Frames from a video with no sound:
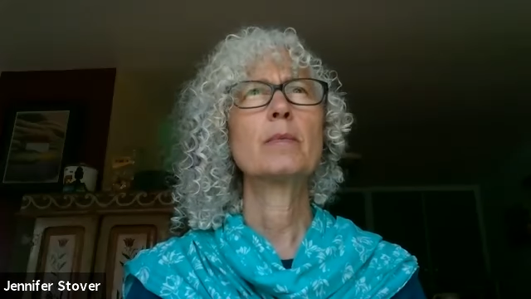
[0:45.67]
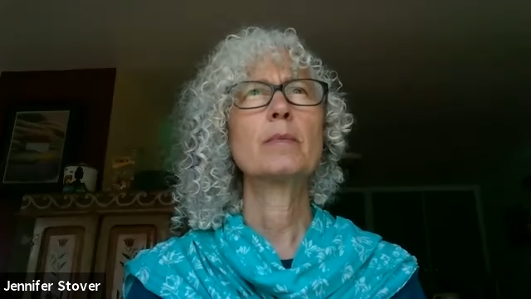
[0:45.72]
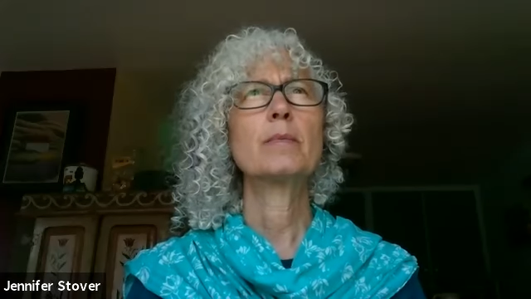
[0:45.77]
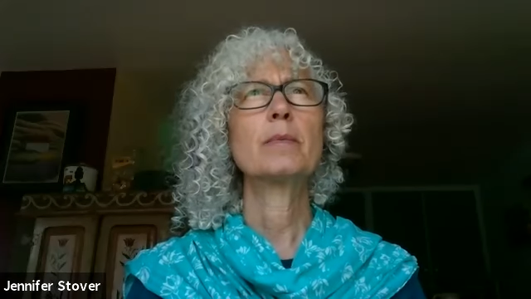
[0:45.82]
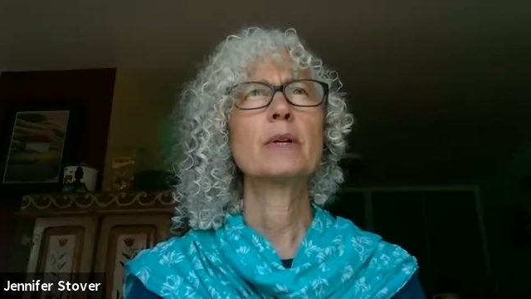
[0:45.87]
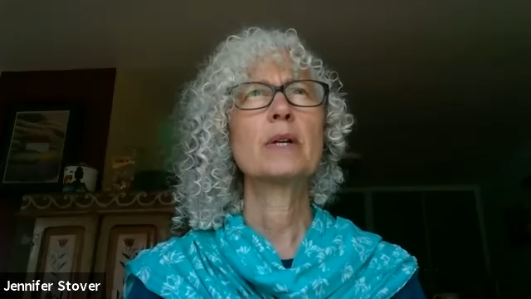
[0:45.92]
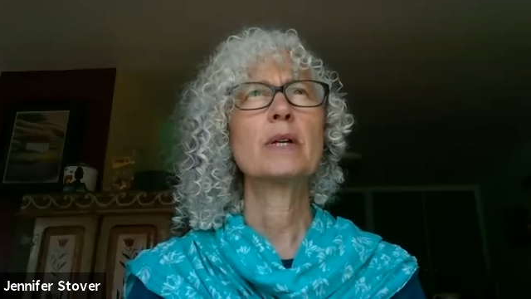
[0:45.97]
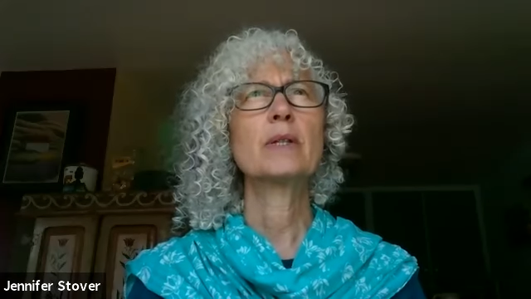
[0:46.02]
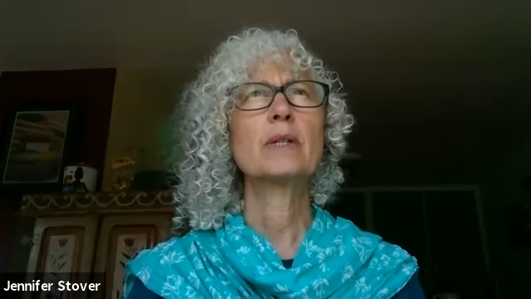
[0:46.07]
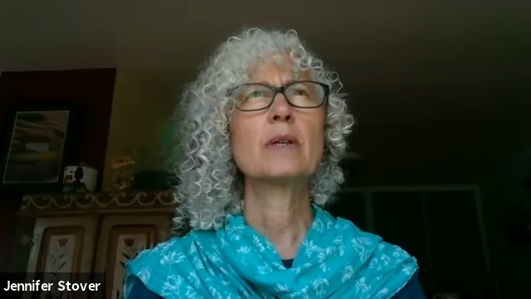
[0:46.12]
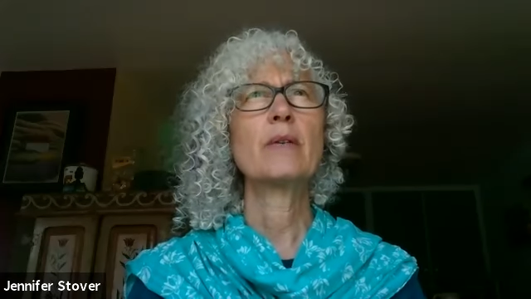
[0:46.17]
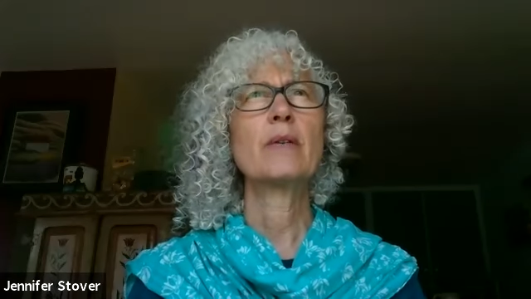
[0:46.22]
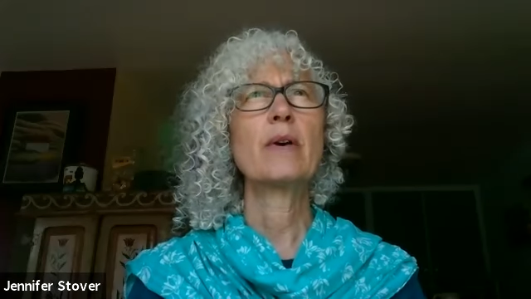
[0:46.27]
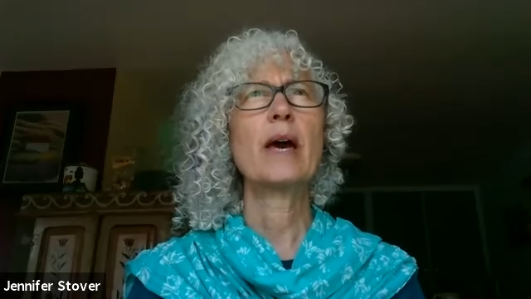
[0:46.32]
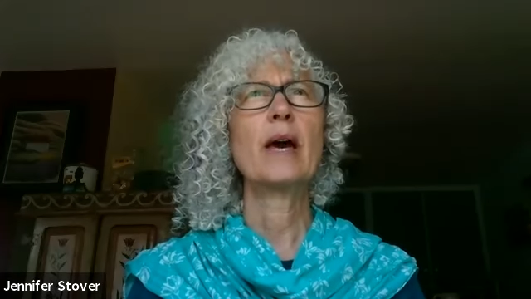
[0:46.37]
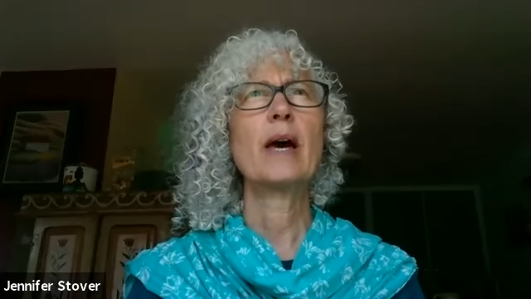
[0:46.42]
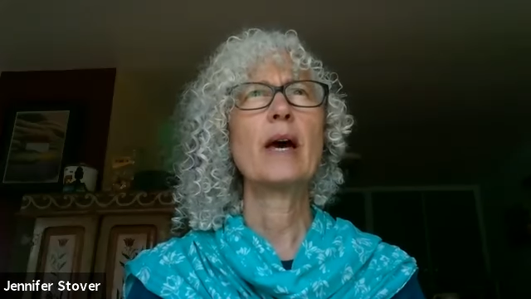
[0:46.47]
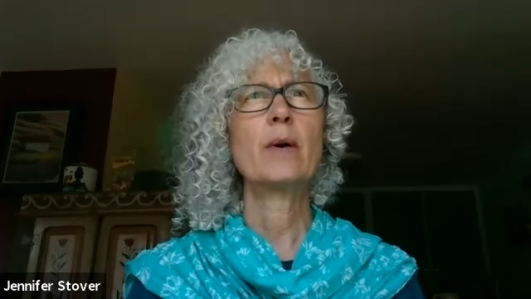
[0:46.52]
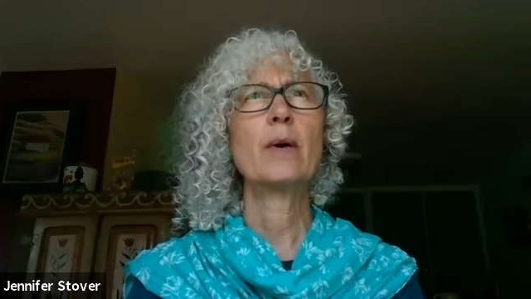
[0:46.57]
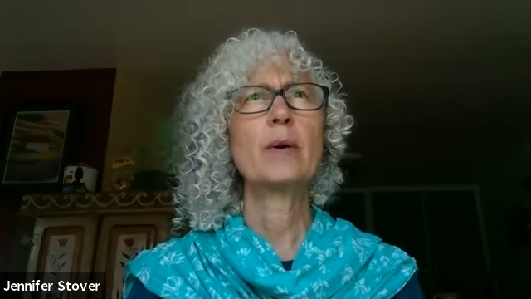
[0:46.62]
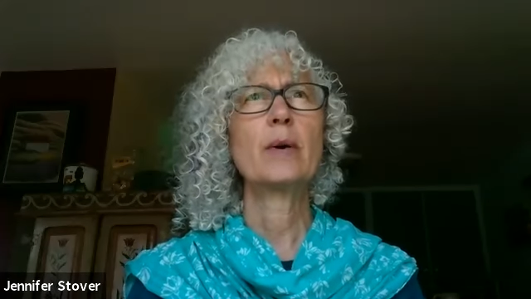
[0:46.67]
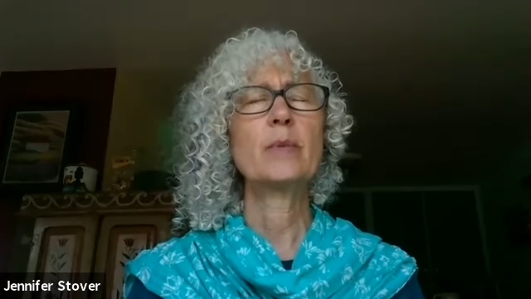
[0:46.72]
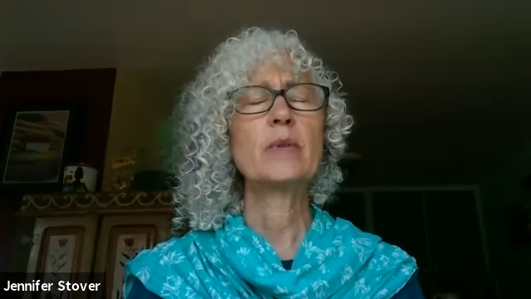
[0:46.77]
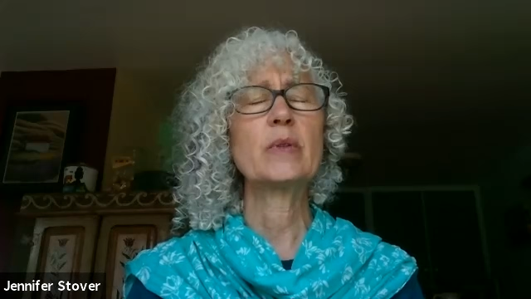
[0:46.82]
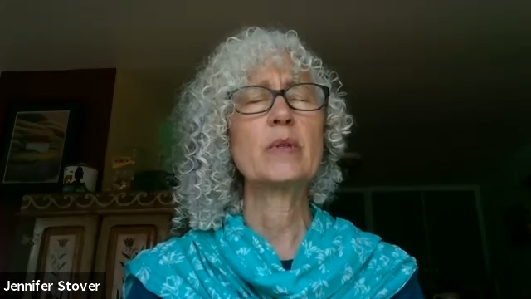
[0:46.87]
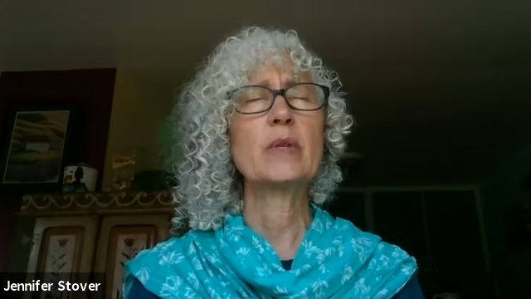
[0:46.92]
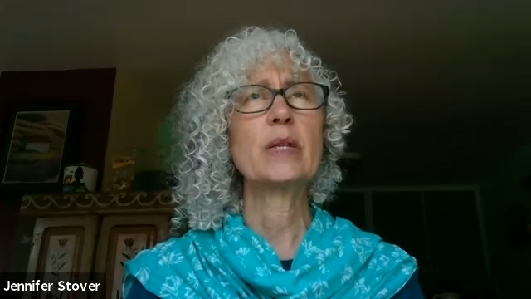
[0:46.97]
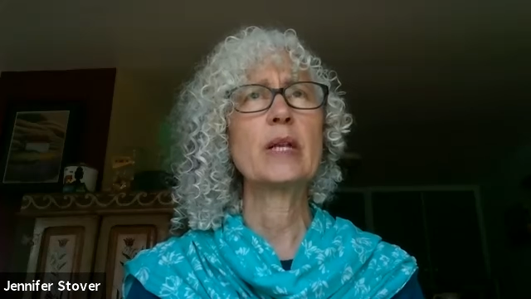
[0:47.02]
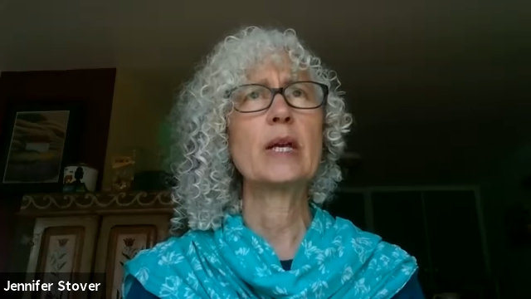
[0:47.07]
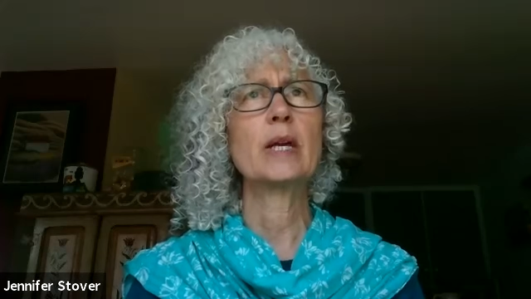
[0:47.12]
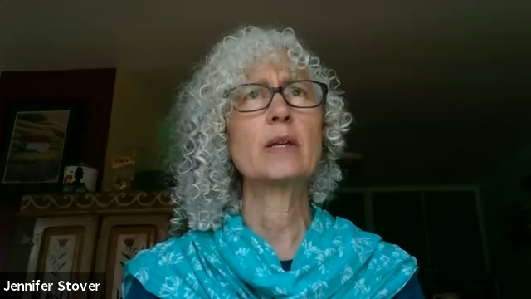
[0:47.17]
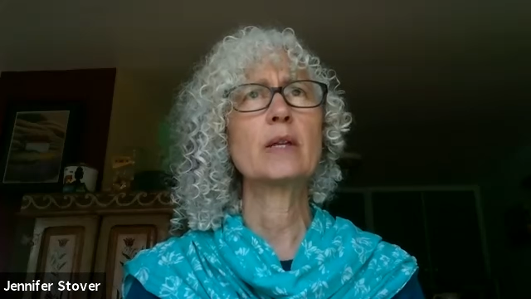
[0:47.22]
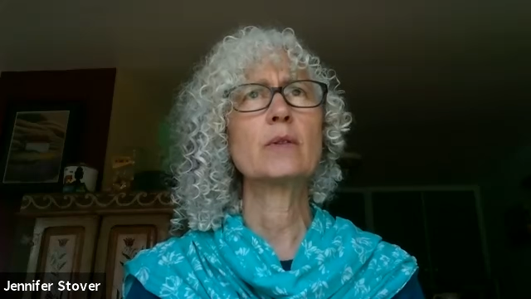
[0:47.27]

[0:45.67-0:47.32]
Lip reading: because of how I'm sitting.